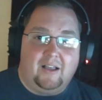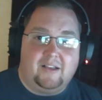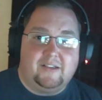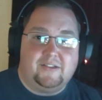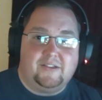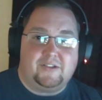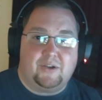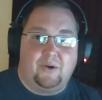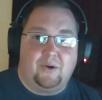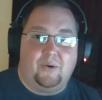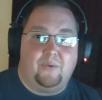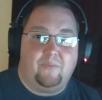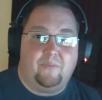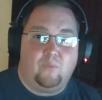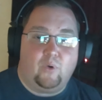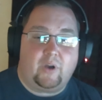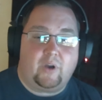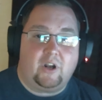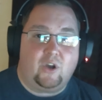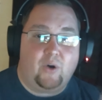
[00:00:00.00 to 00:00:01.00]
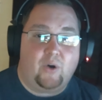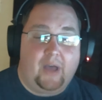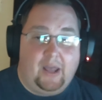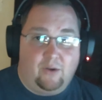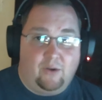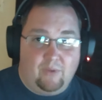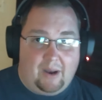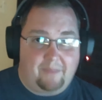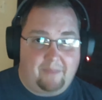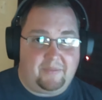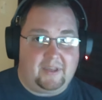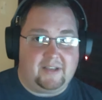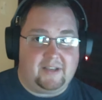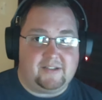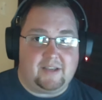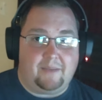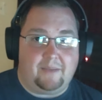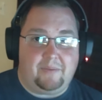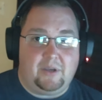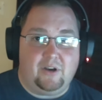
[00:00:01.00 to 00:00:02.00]
So we're going to go ahead and wrap
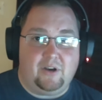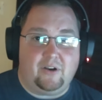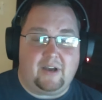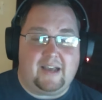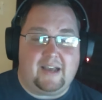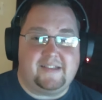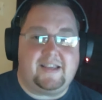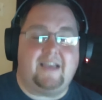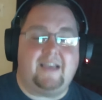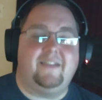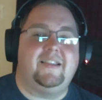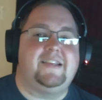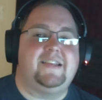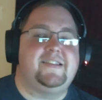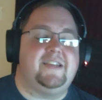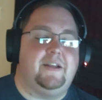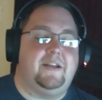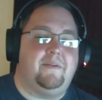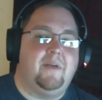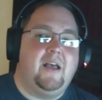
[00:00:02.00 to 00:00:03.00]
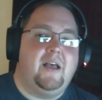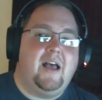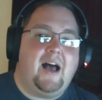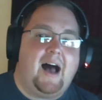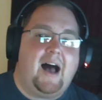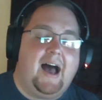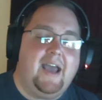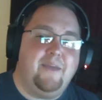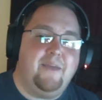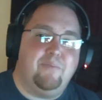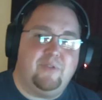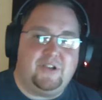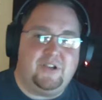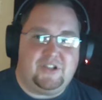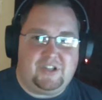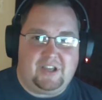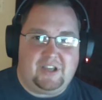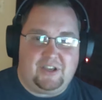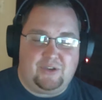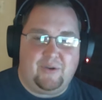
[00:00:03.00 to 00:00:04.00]
things up here, guys. Hey, listen, I
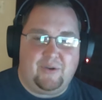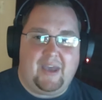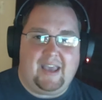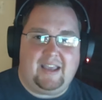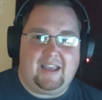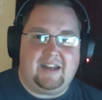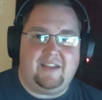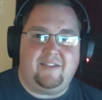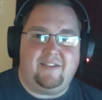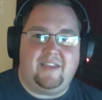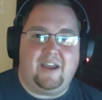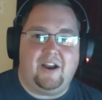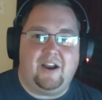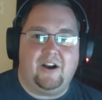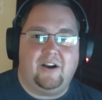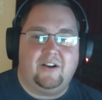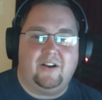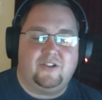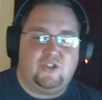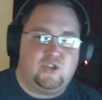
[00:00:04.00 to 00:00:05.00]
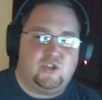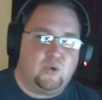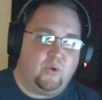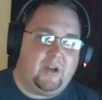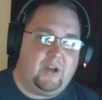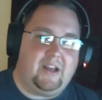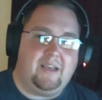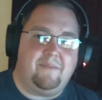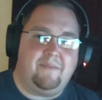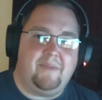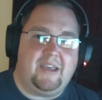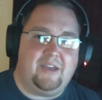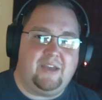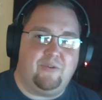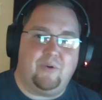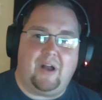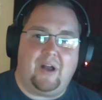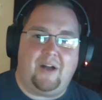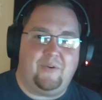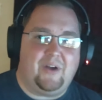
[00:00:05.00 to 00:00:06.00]
appreciate you hanging in there, joining me
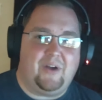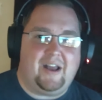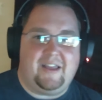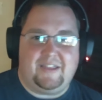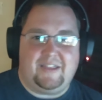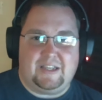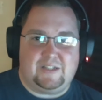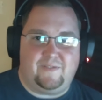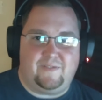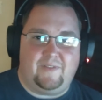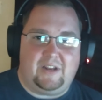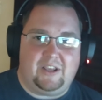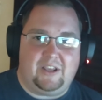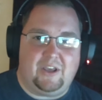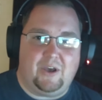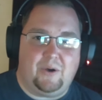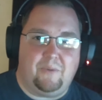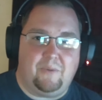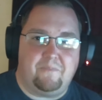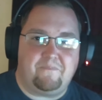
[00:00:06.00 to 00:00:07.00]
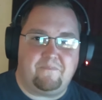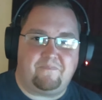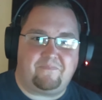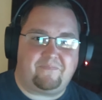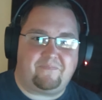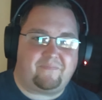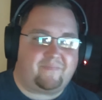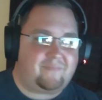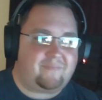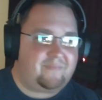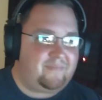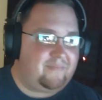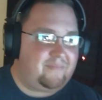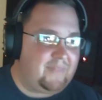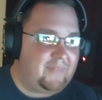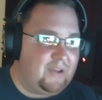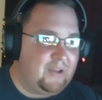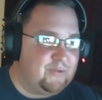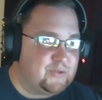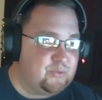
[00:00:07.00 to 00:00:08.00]
and RaRa in this video.
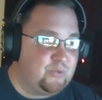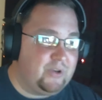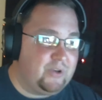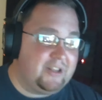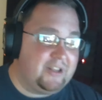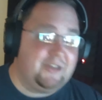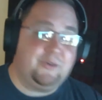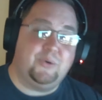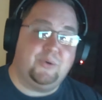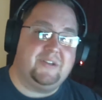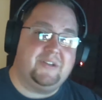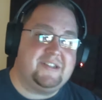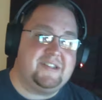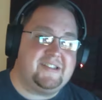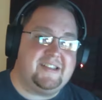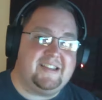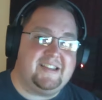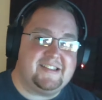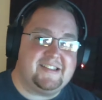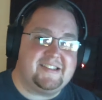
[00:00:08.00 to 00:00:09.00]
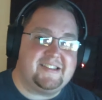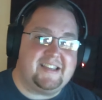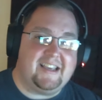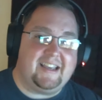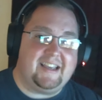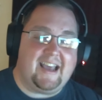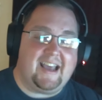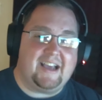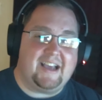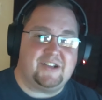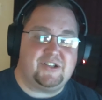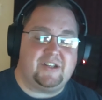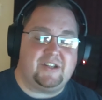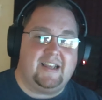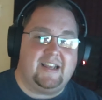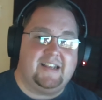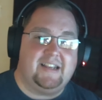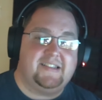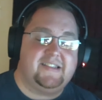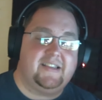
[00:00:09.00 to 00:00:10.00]
It was really cool to see this thing in action.
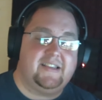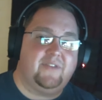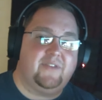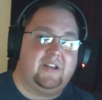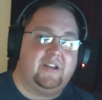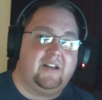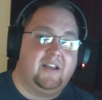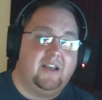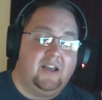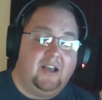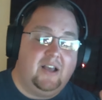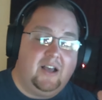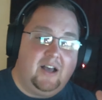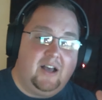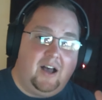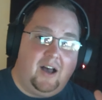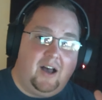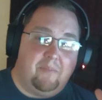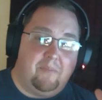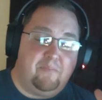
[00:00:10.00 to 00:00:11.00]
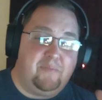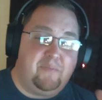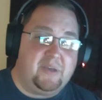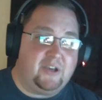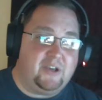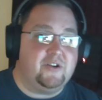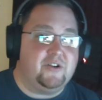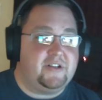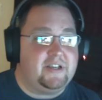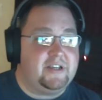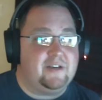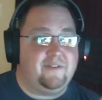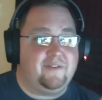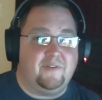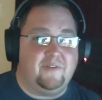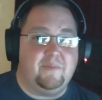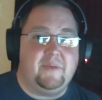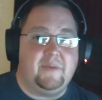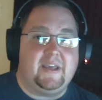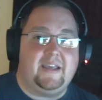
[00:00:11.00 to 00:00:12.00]
It's even a bigger deal
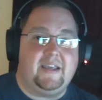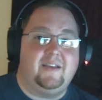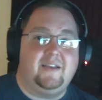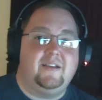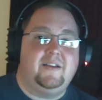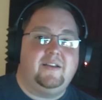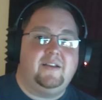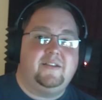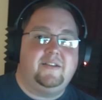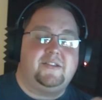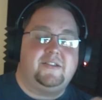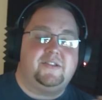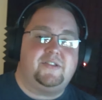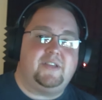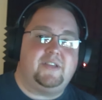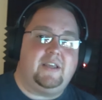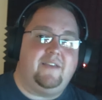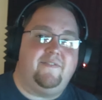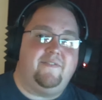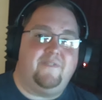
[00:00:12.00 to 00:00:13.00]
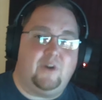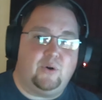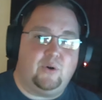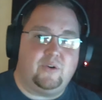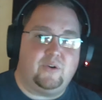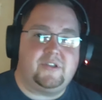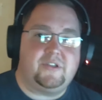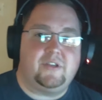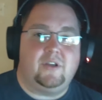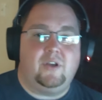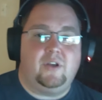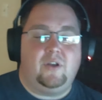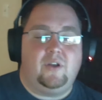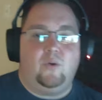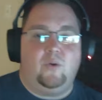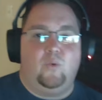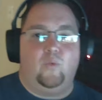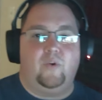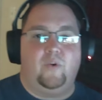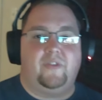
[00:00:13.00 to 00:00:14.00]
for me to see folks
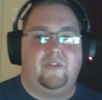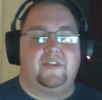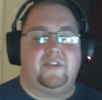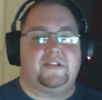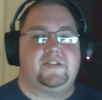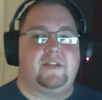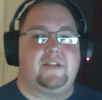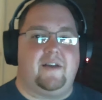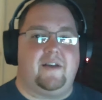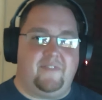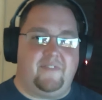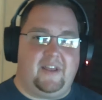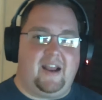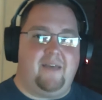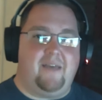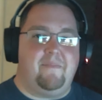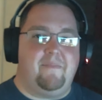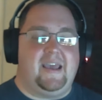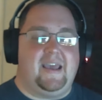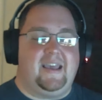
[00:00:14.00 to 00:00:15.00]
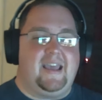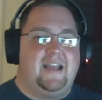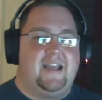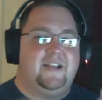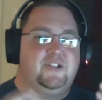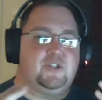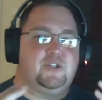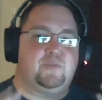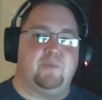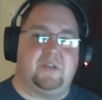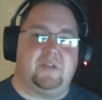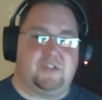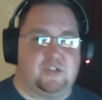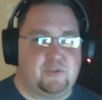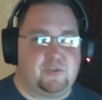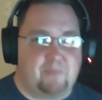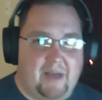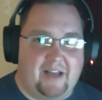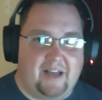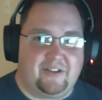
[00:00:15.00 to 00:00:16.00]
with the stuff that I make, and it just brings a
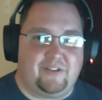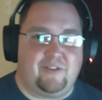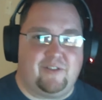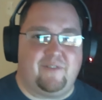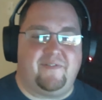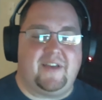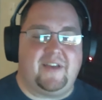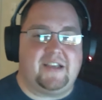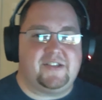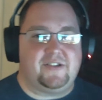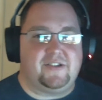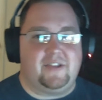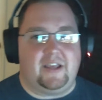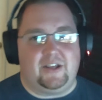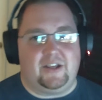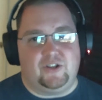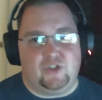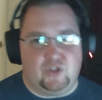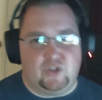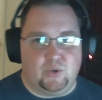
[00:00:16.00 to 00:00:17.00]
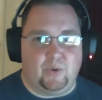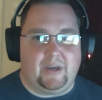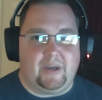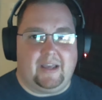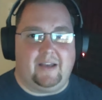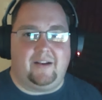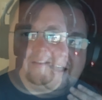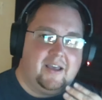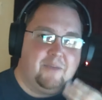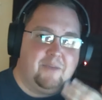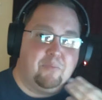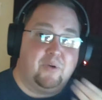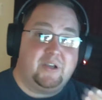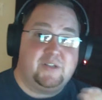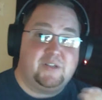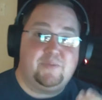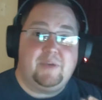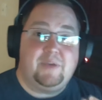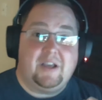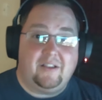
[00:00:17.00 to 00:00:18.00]
smile to their face and they enjoy it. It
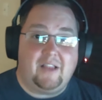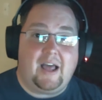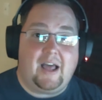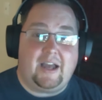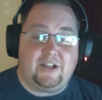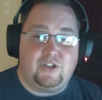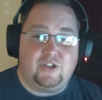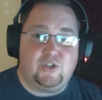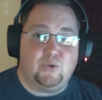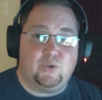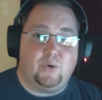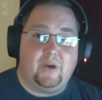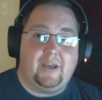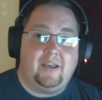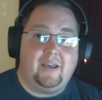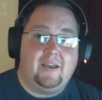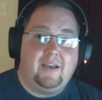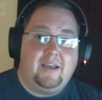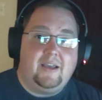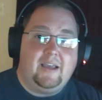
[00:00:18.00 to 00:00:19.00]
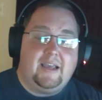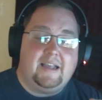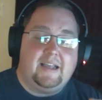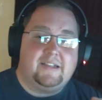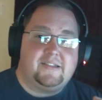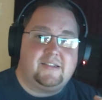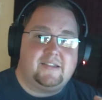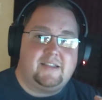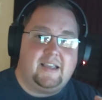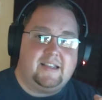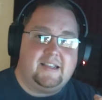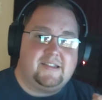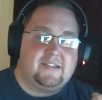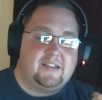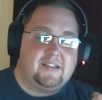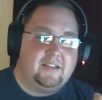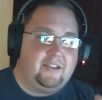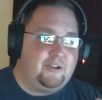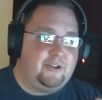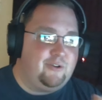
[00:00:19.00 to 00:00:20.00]
brings me a lot of joy. It's
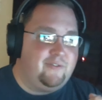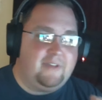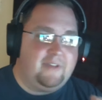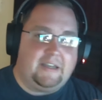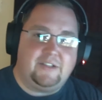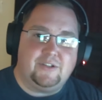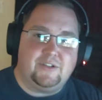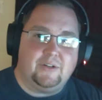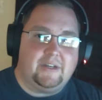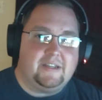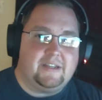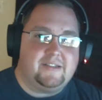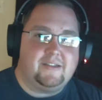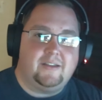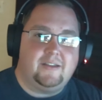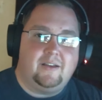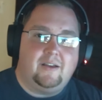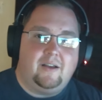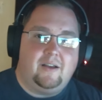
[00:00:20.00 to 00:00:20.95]
the little victories